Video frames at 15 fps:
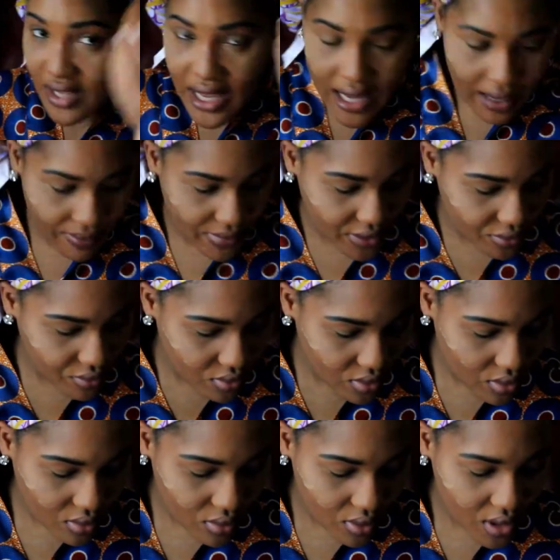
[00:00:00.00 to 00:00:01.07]
am na use
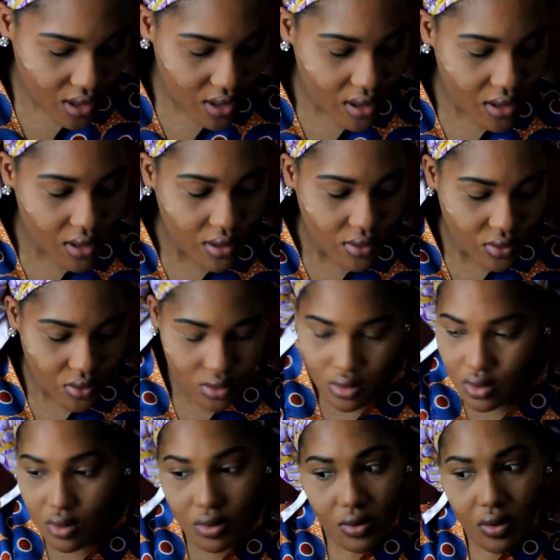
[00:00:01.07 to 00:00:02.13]
no.
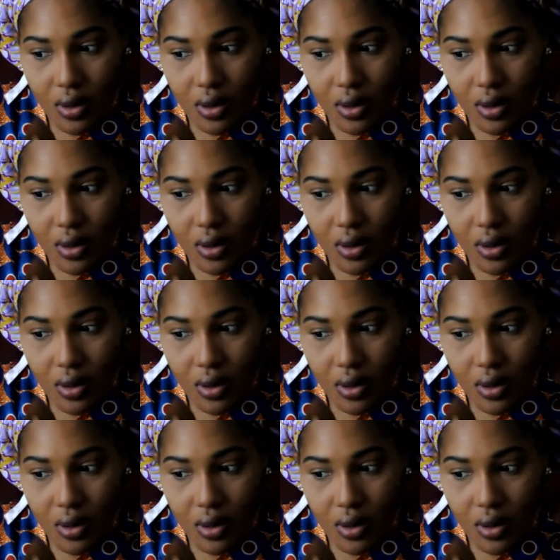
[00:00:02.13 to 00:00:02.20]
So